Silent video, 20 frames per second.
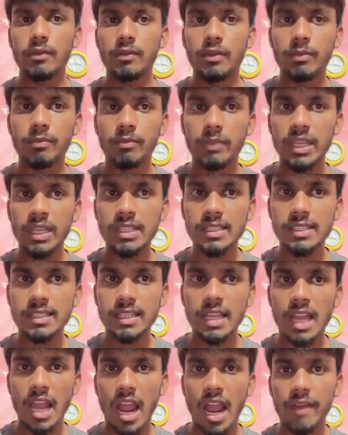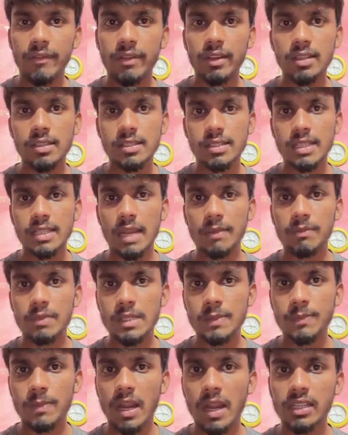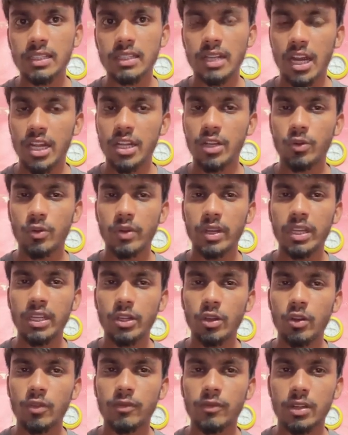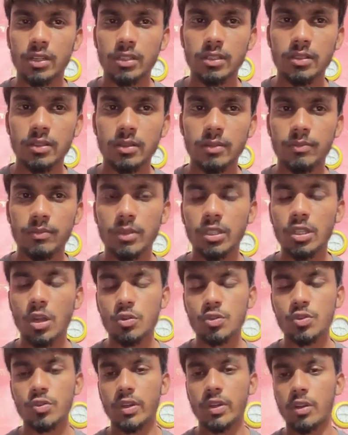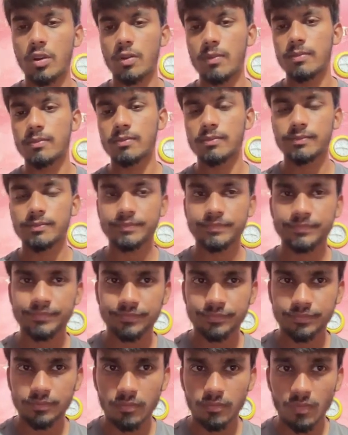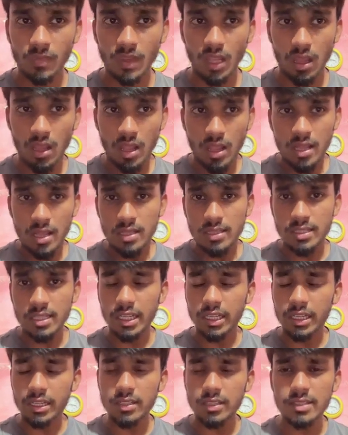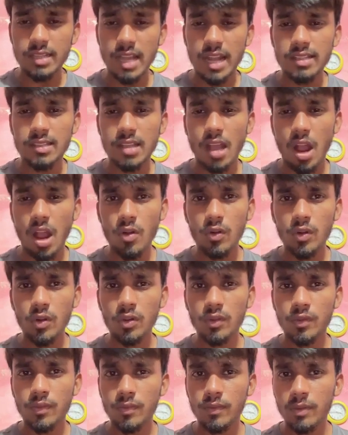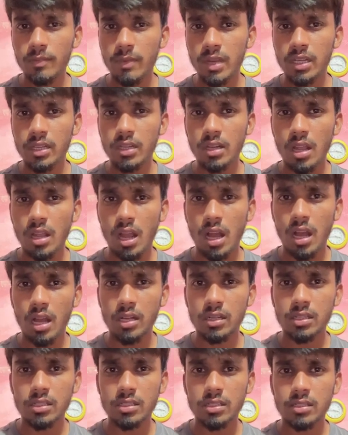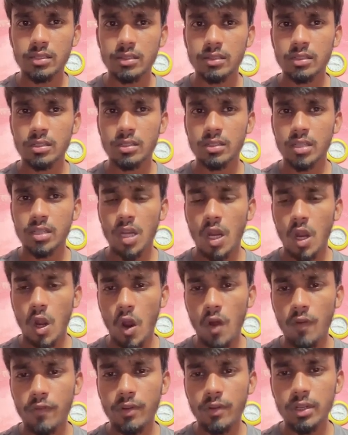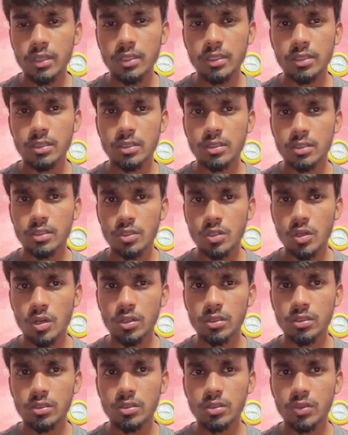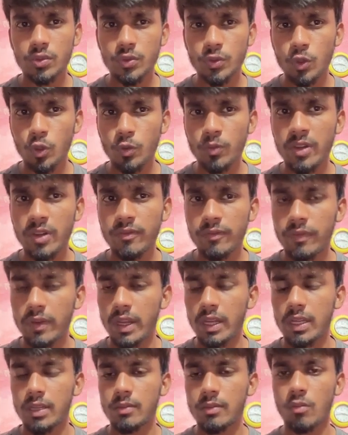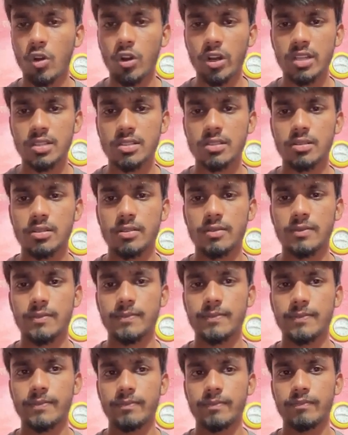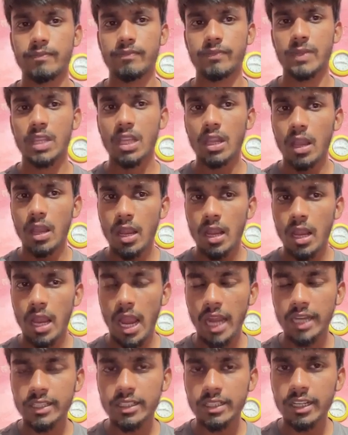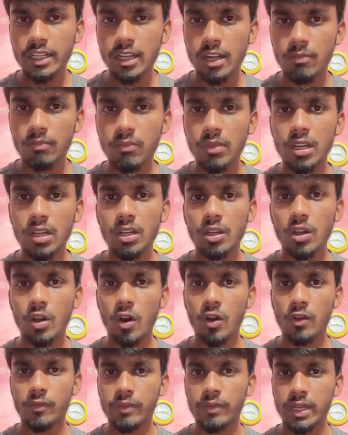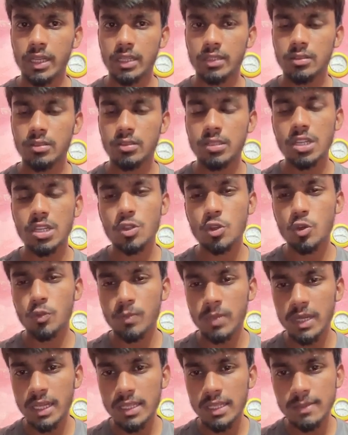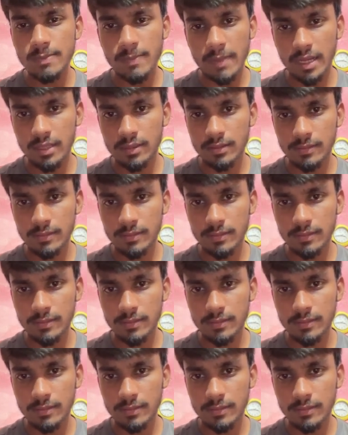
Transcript: means having self-respect and knowing your worth without showing off. She criticized how women are often taught to be fake modest, acting humble or weak just to please men.